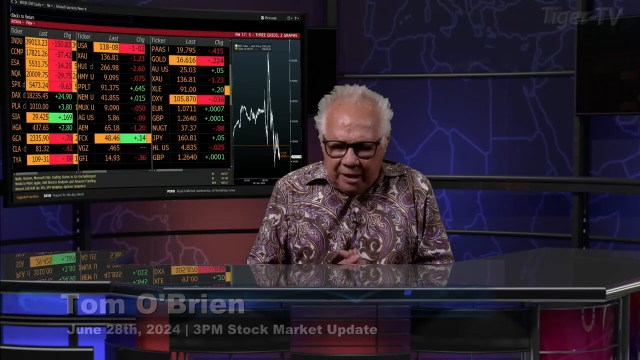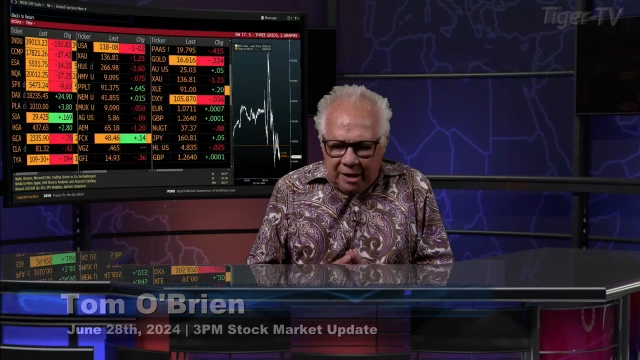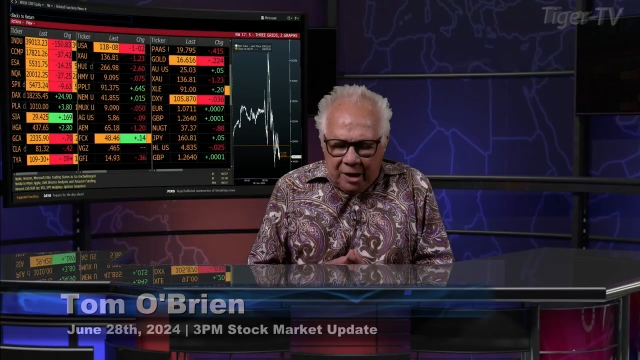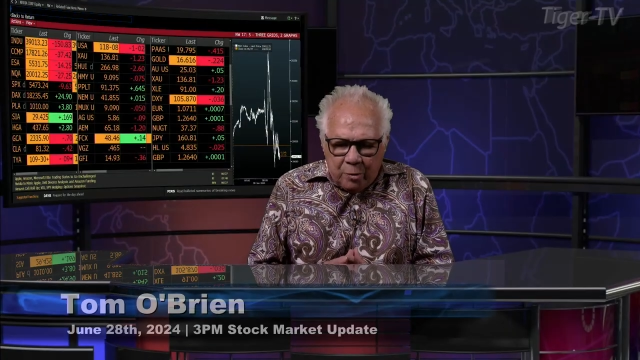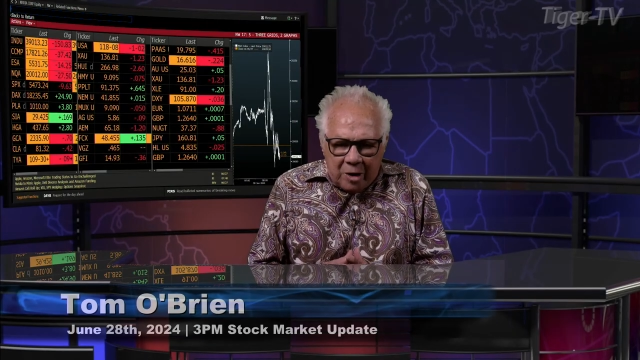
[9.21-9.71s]

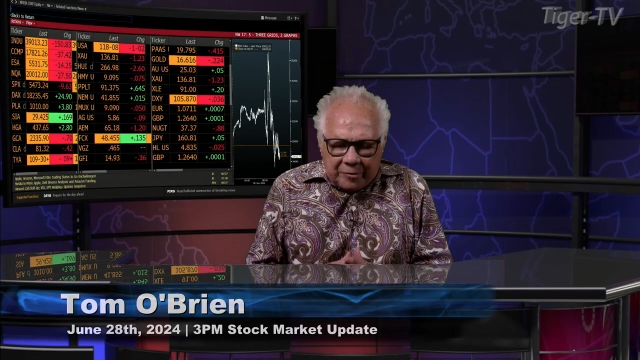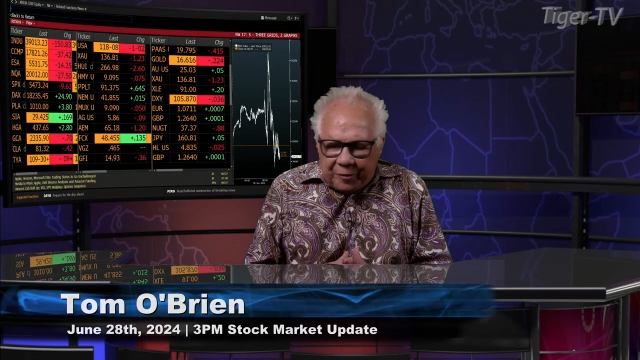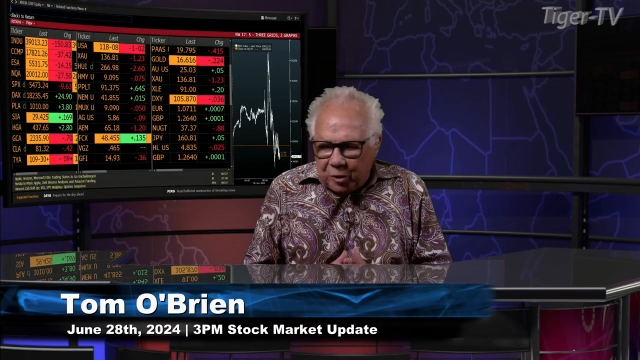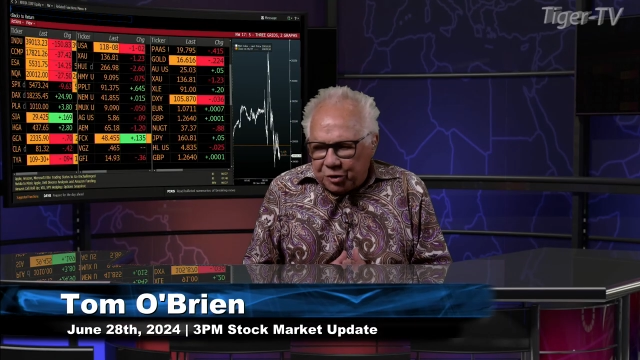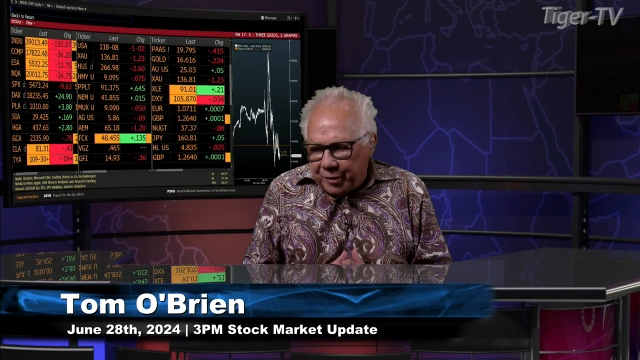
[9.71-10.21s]
Welcome,
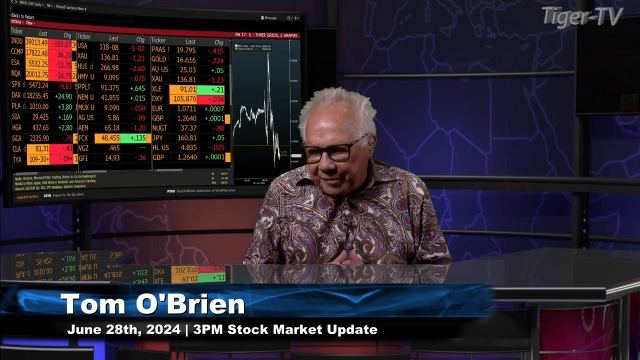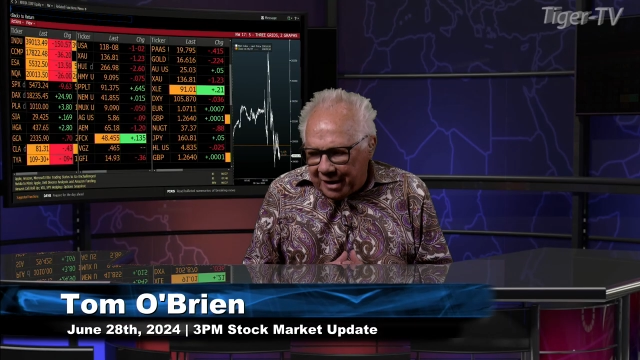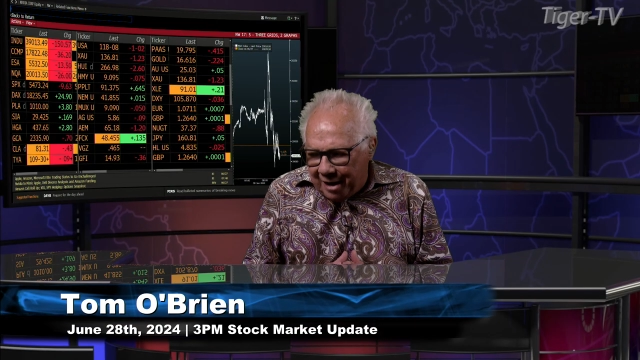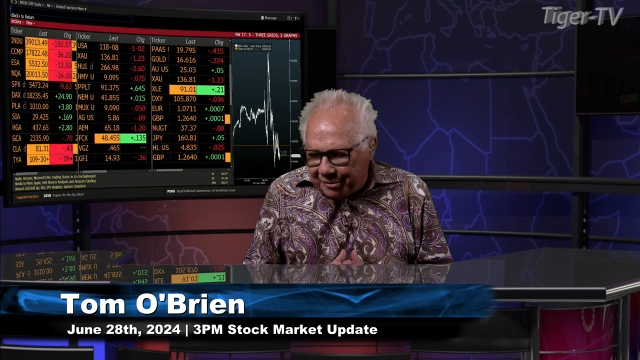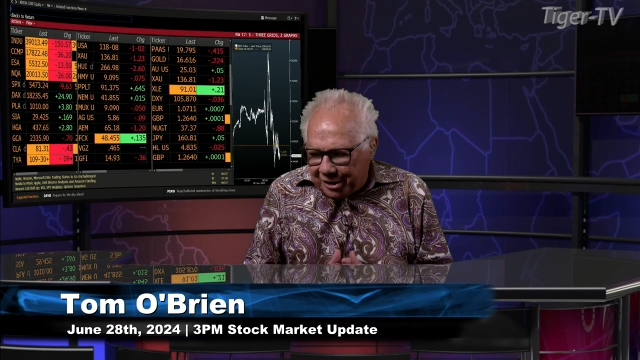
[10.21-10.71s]
folks. We have the
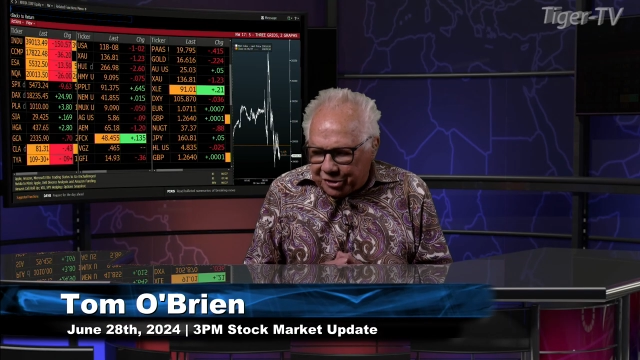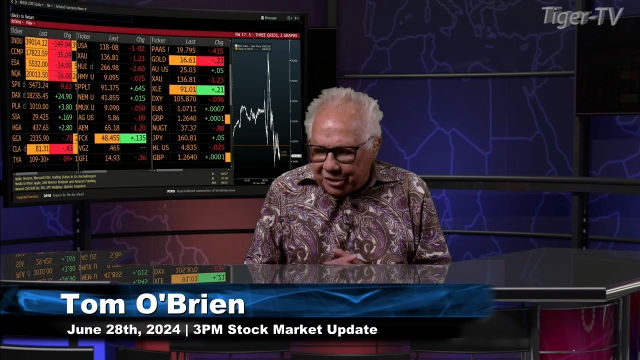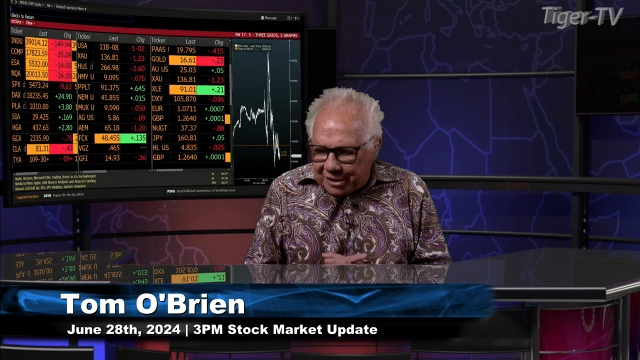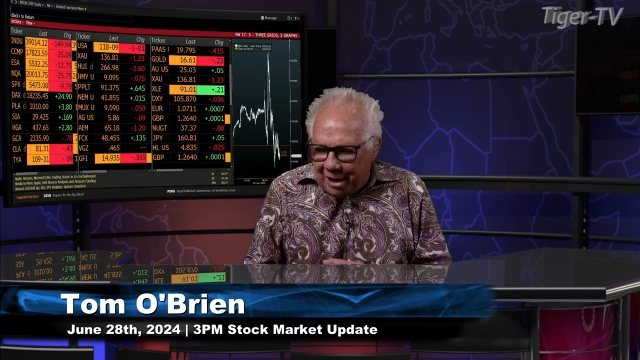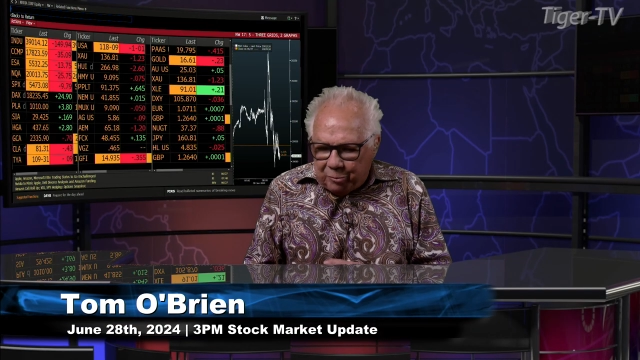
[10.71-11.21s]
Dow
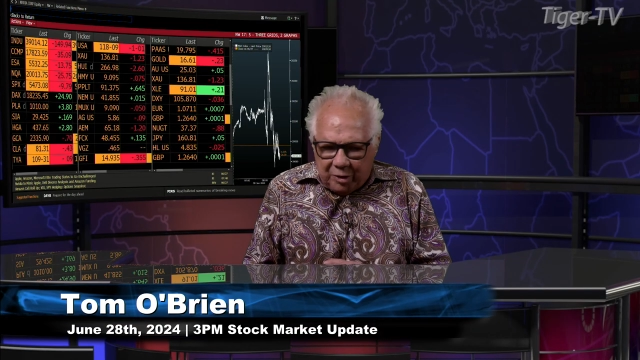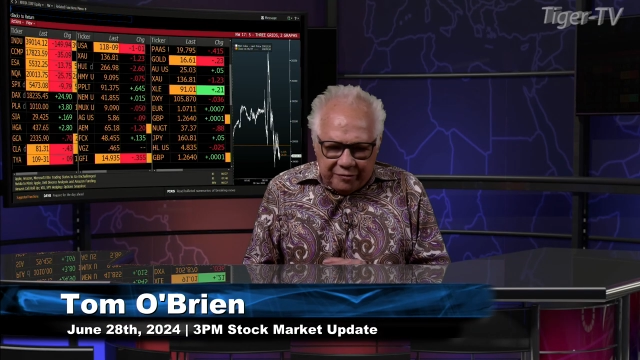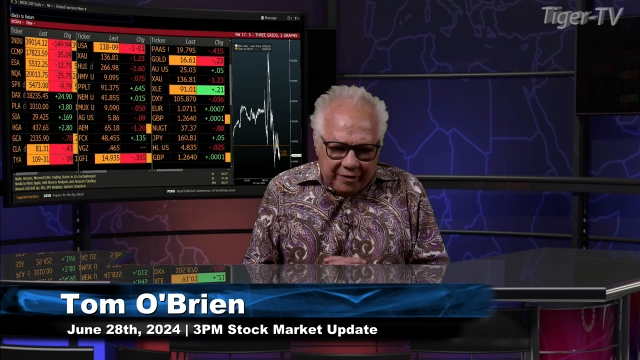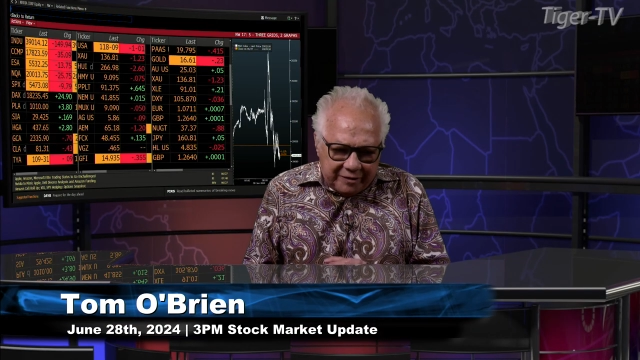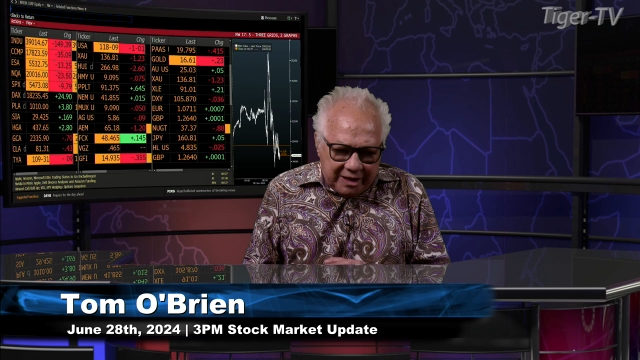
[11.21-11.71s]
Industrials down
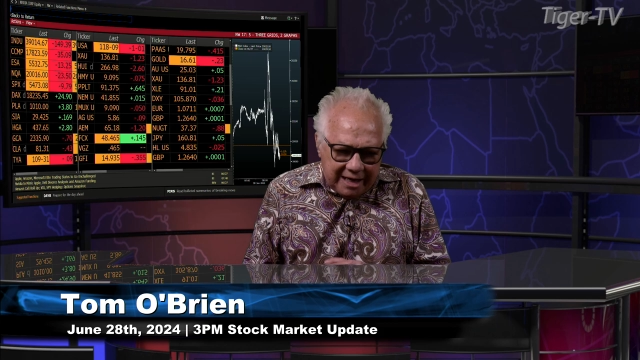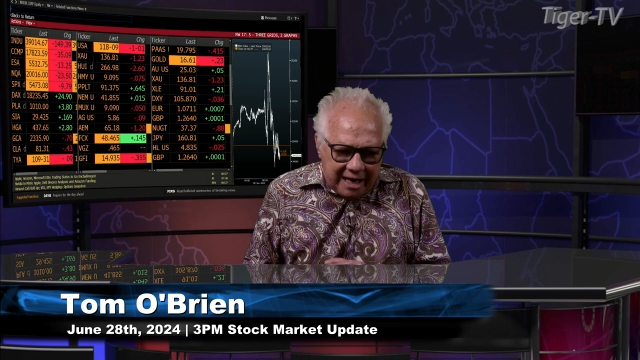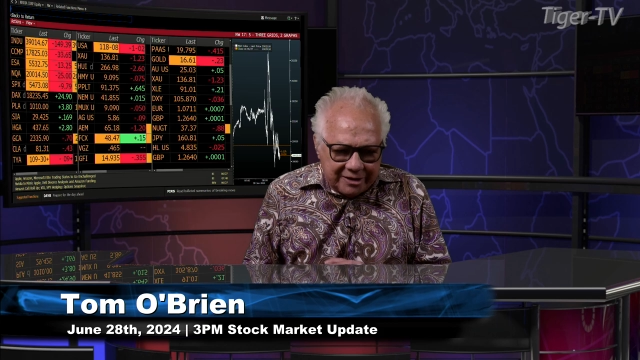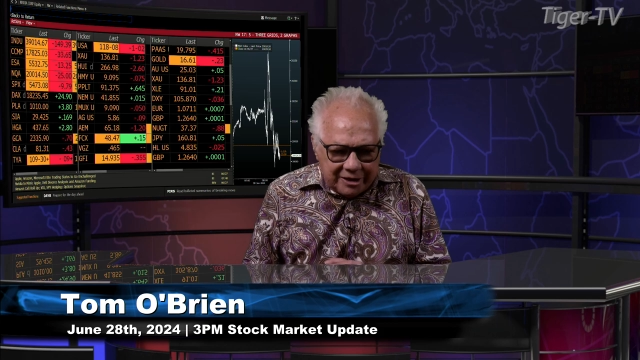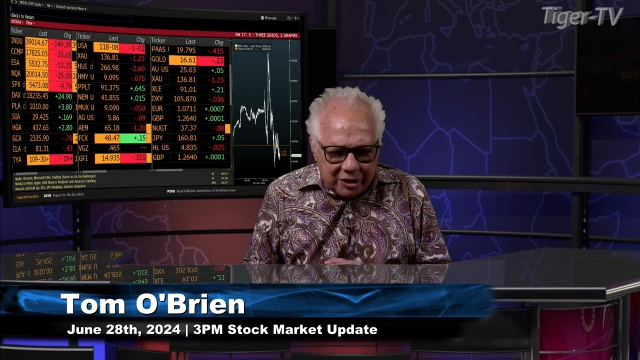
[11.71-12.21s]
150,
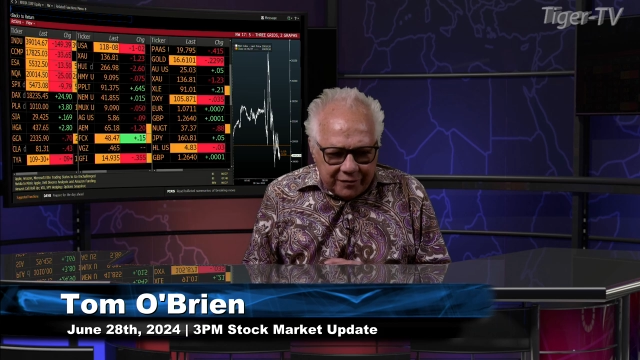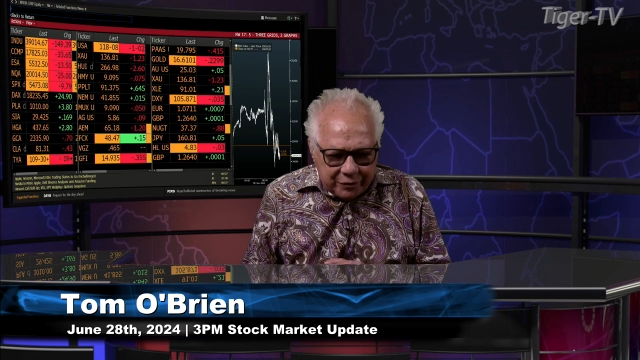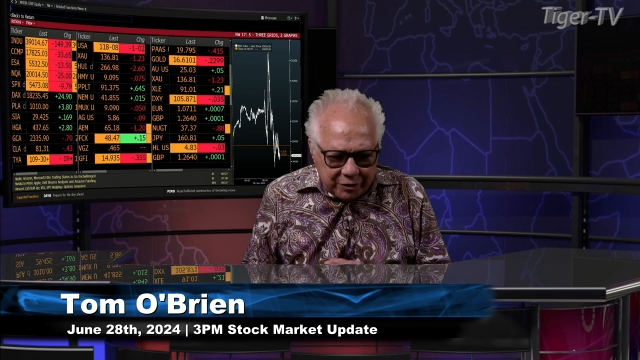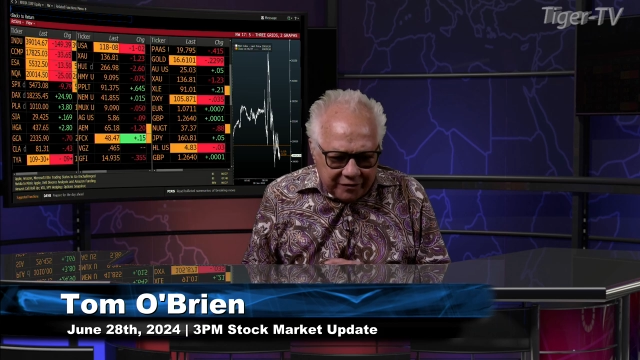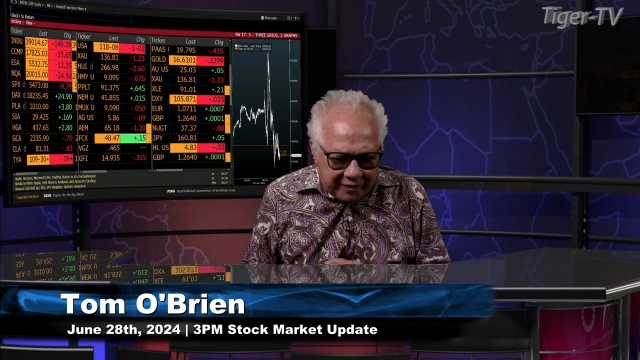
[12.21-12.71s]
NASDAQ off
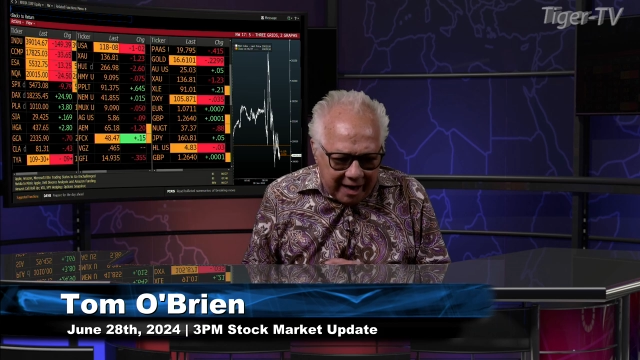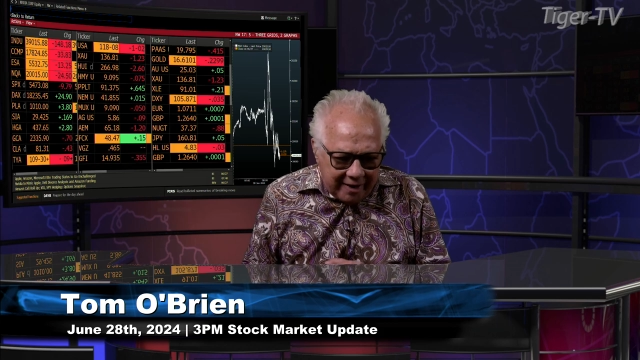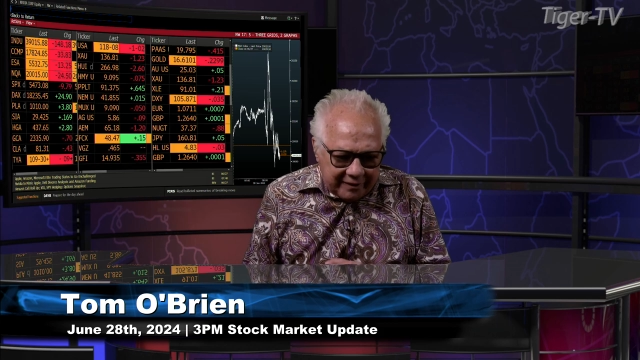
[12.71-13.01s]
35,